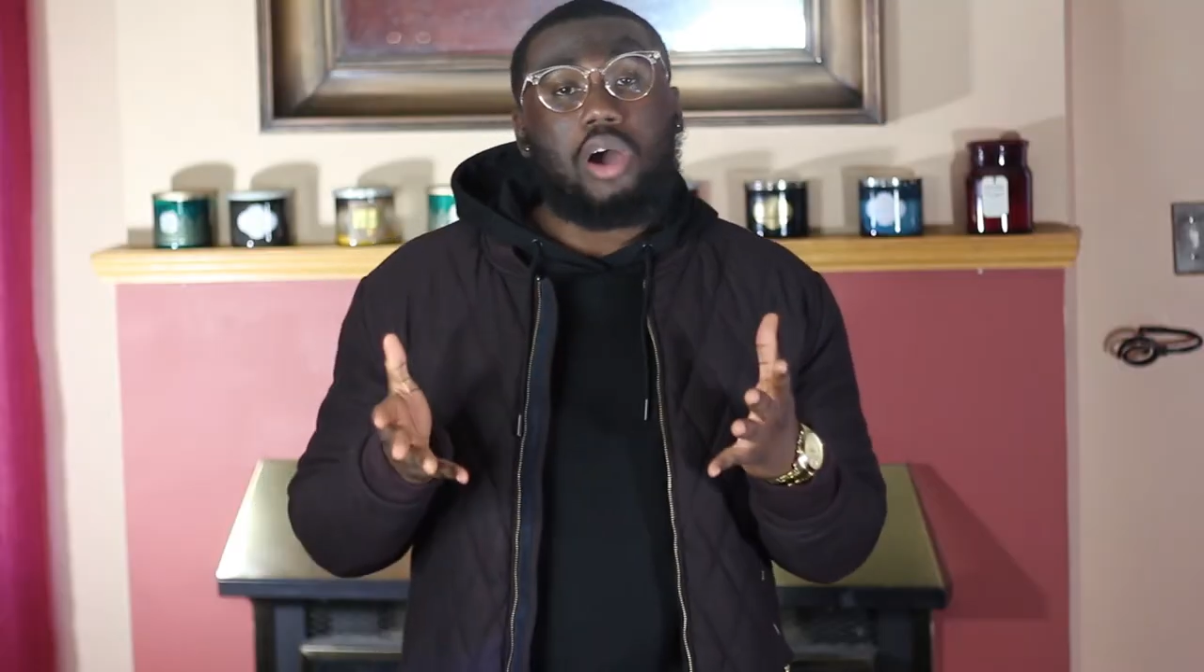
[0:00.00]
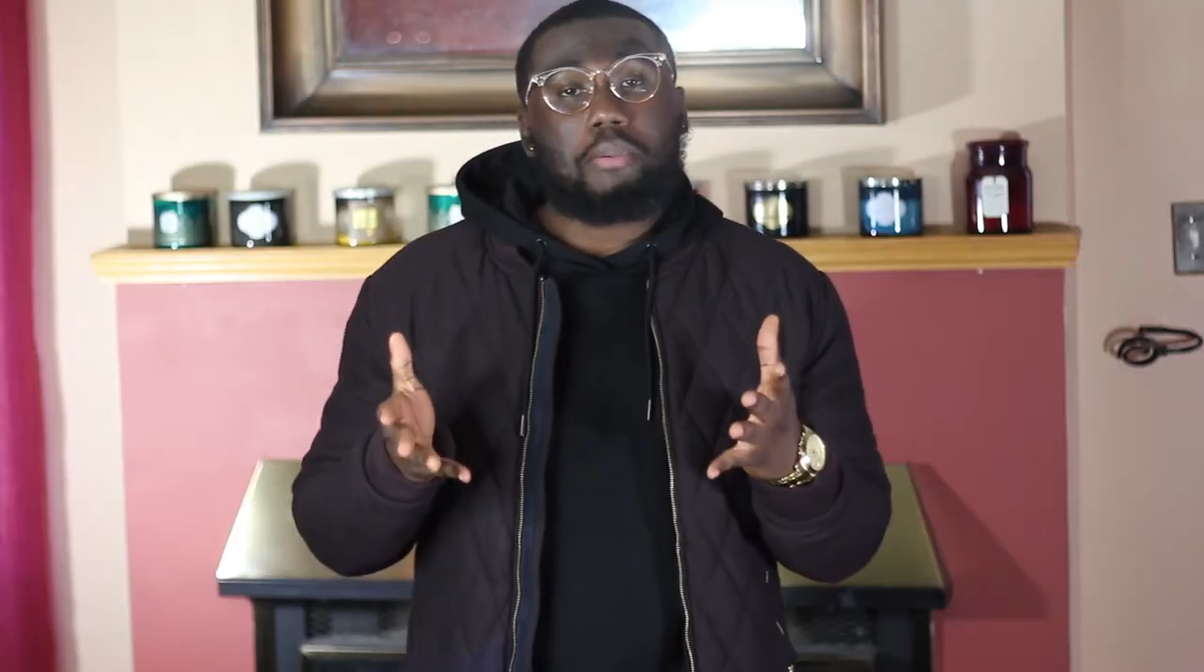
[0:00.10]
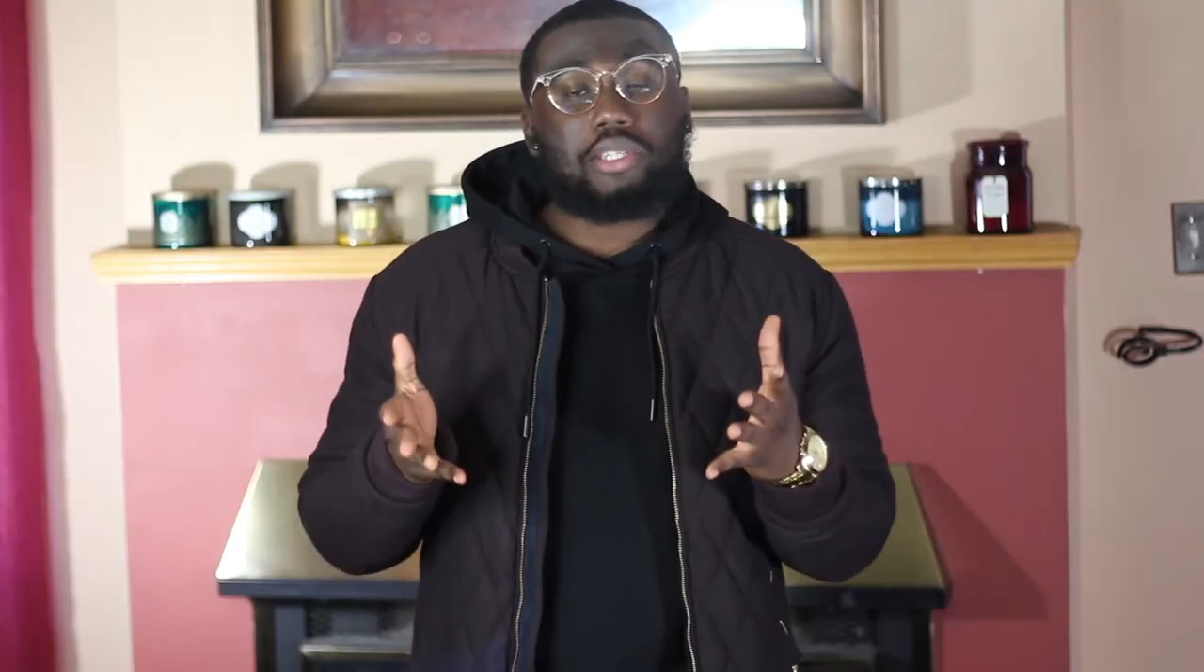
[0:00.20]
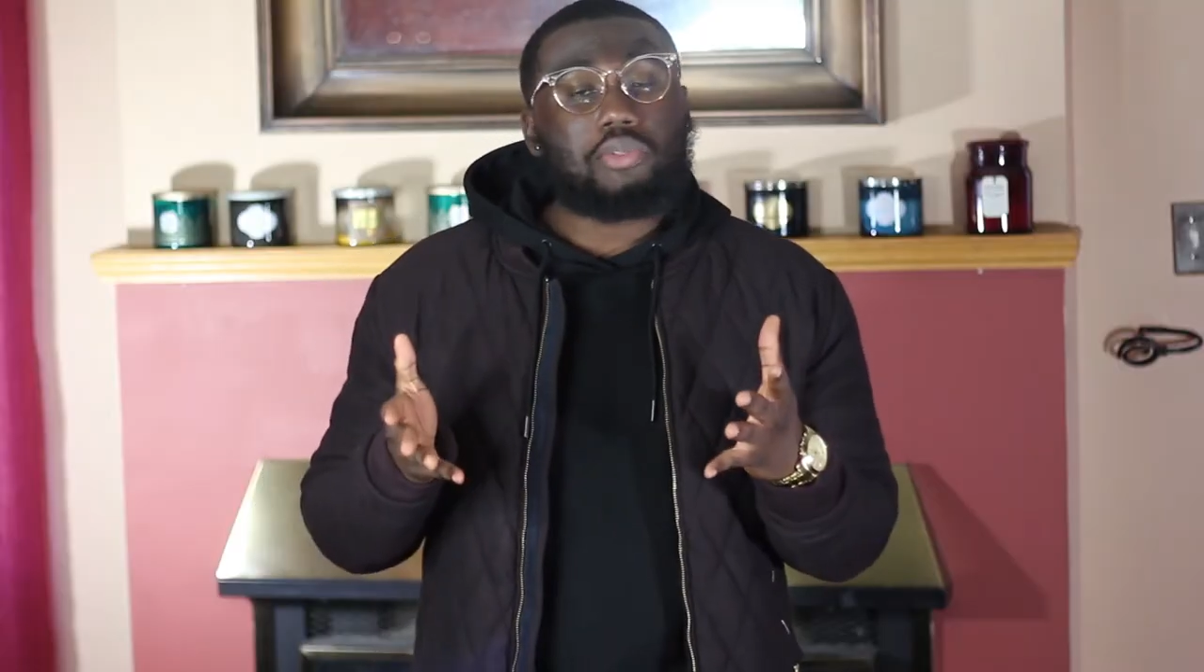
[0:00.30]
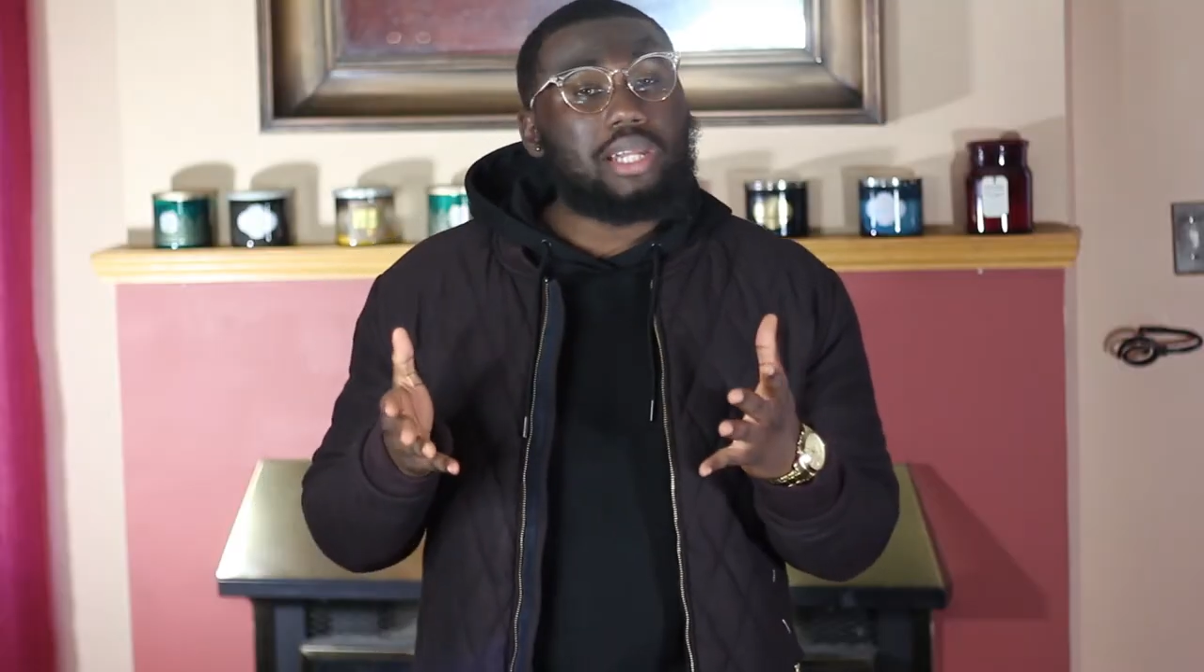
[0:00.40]

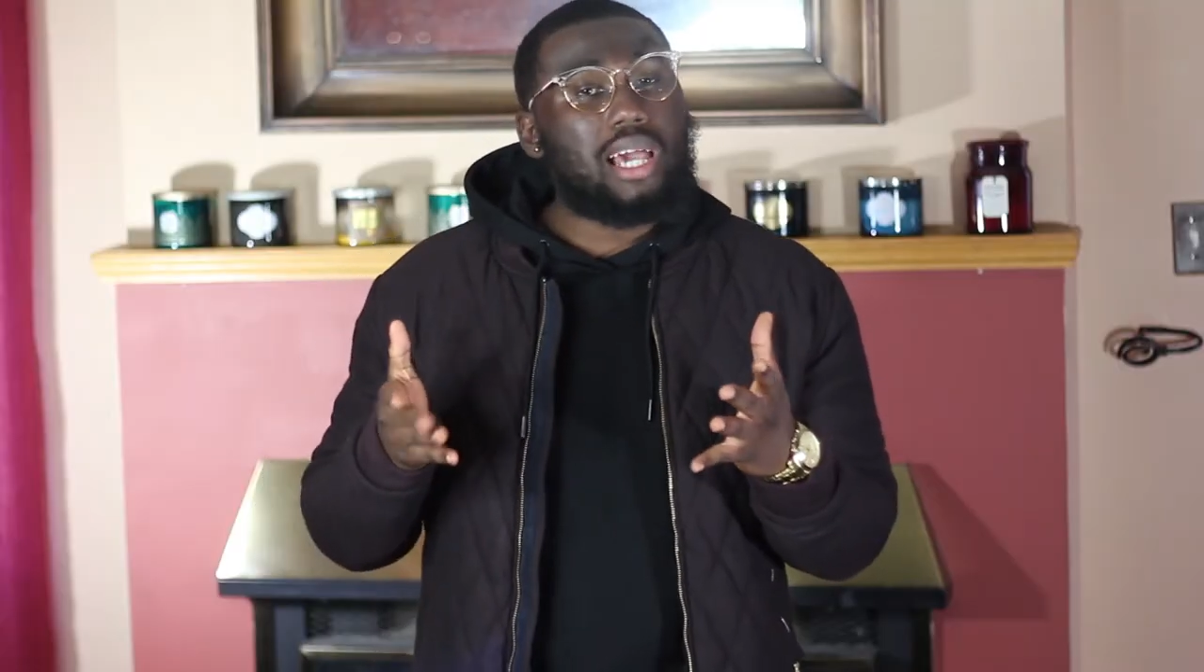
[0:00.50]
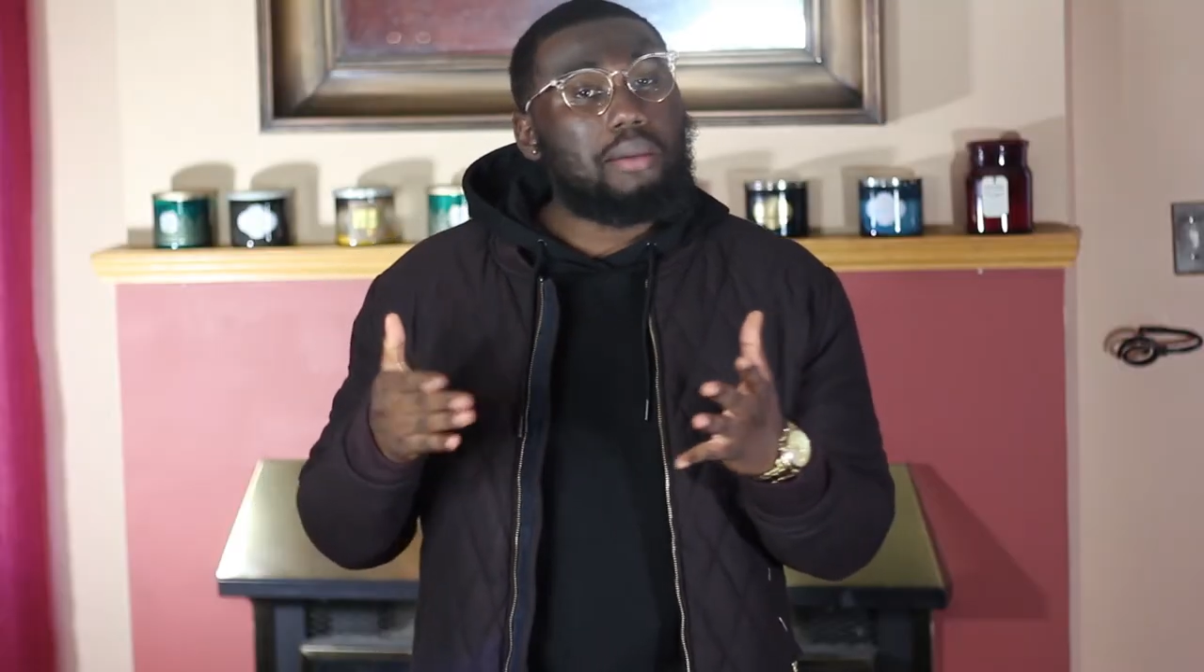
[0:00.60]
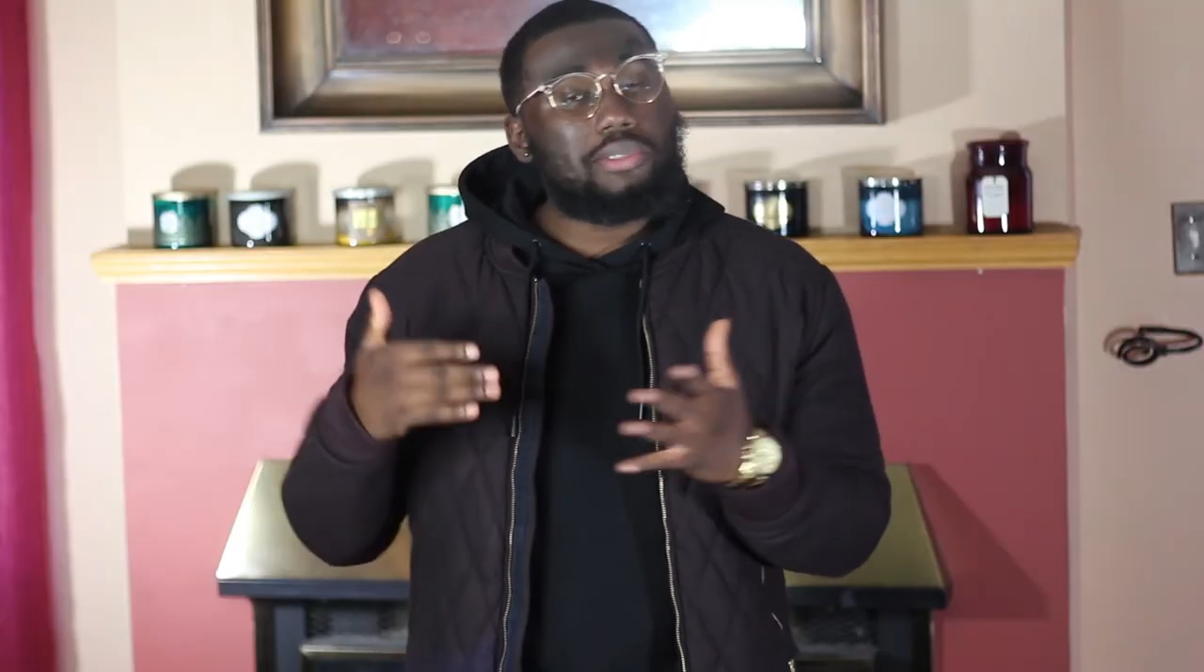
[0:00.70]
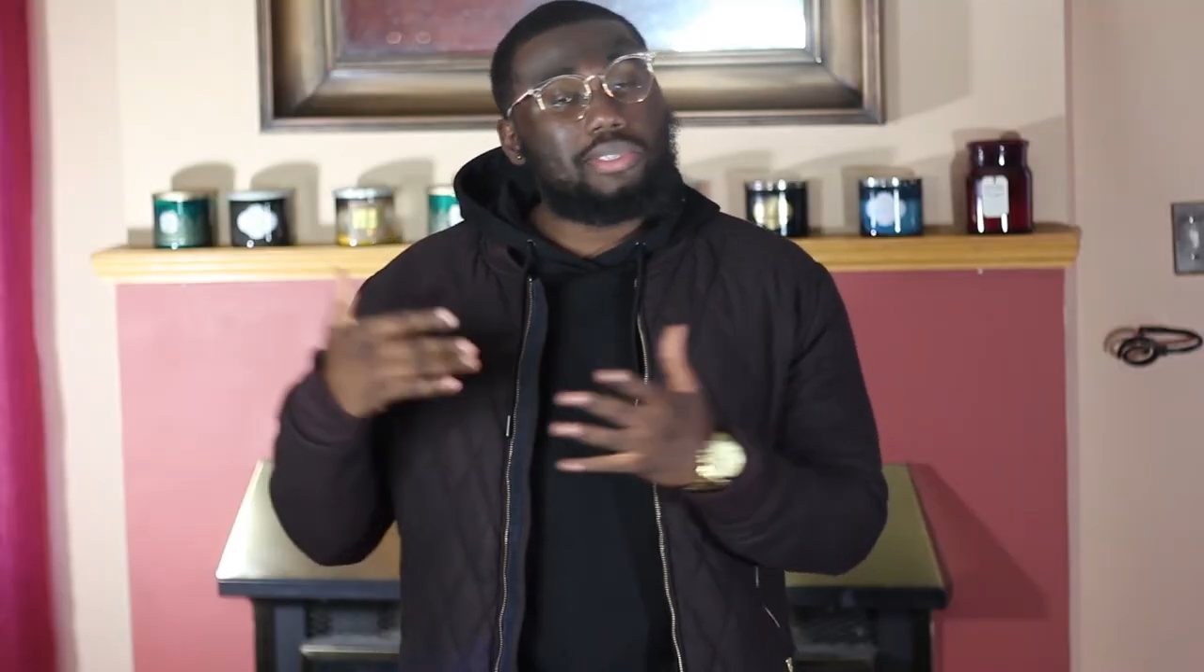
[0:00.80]
options when it comes